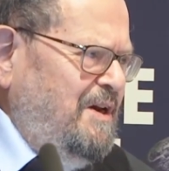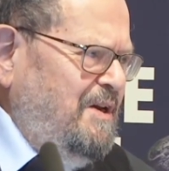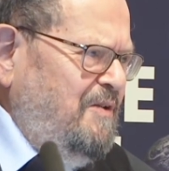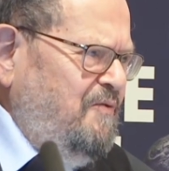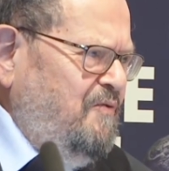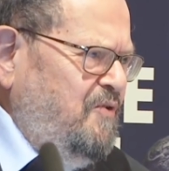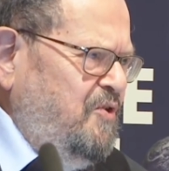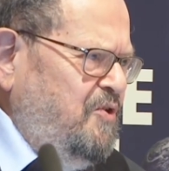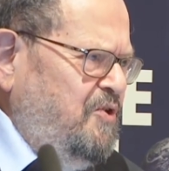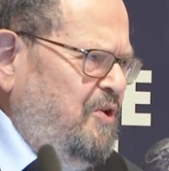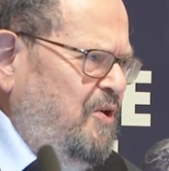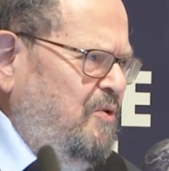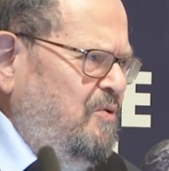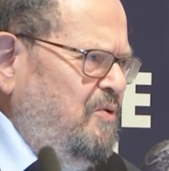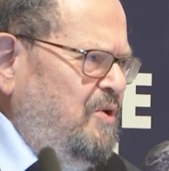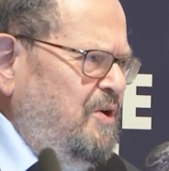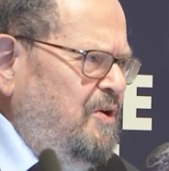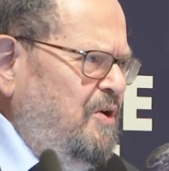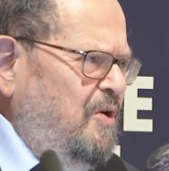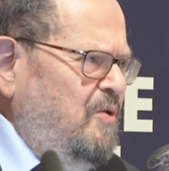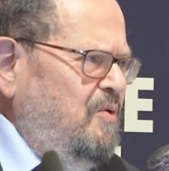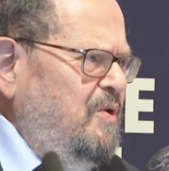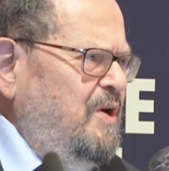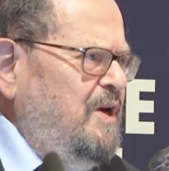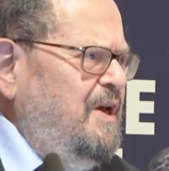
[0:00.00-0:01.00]
if you don't
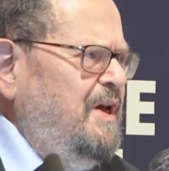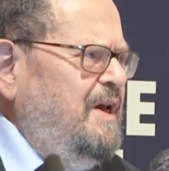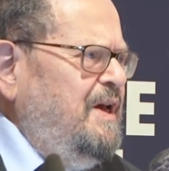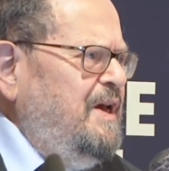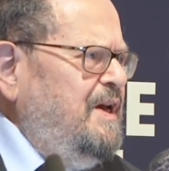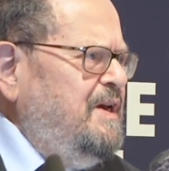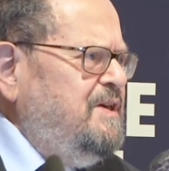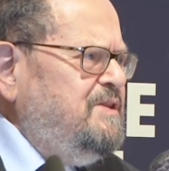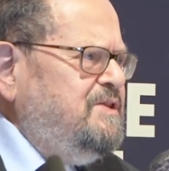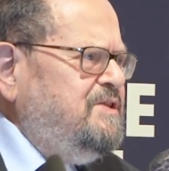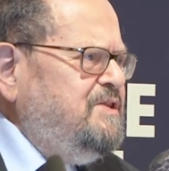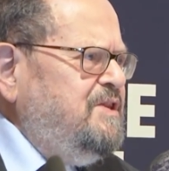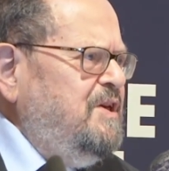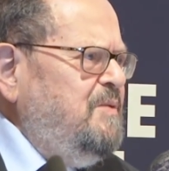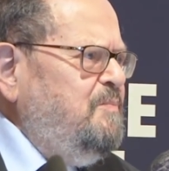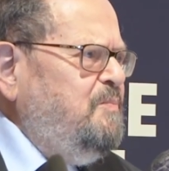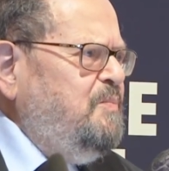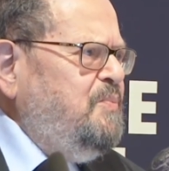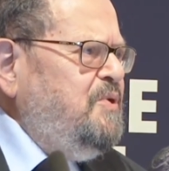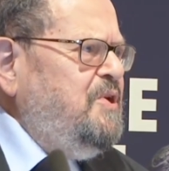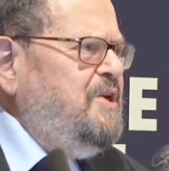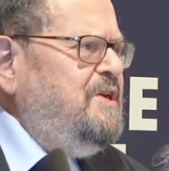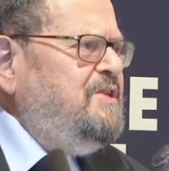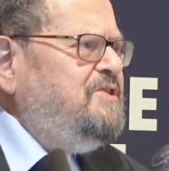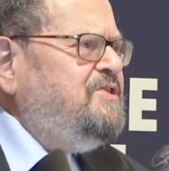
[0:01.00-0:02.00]
know, is
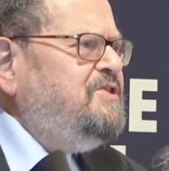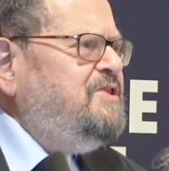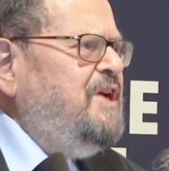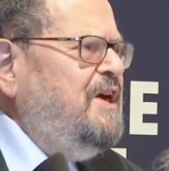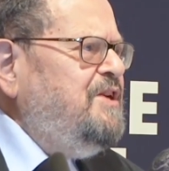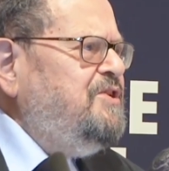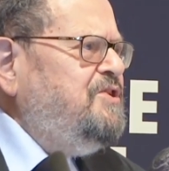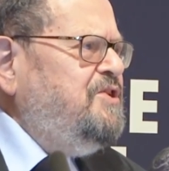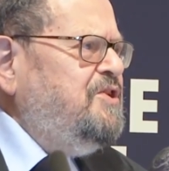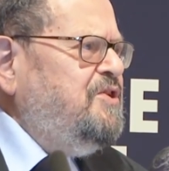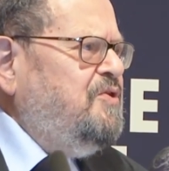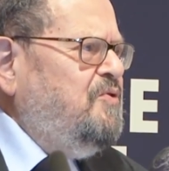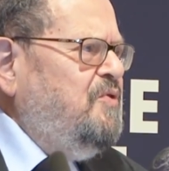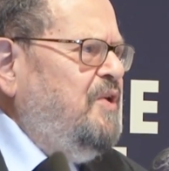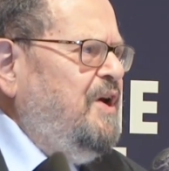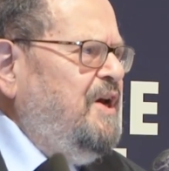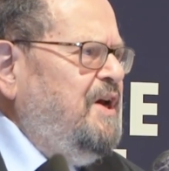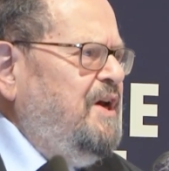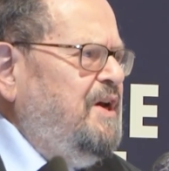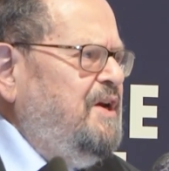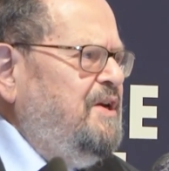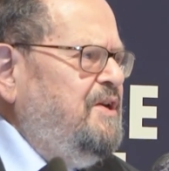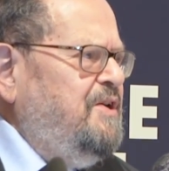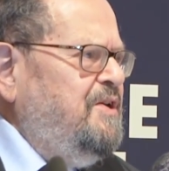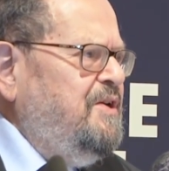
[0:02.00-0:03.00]
simply
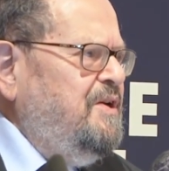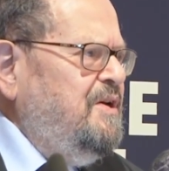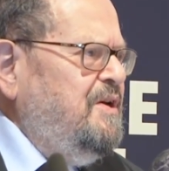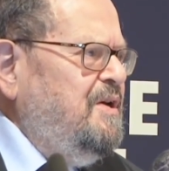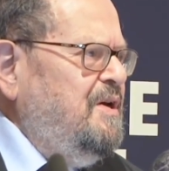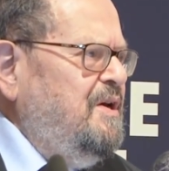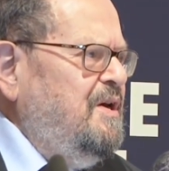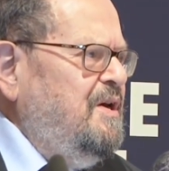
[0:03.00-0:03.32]
centigrade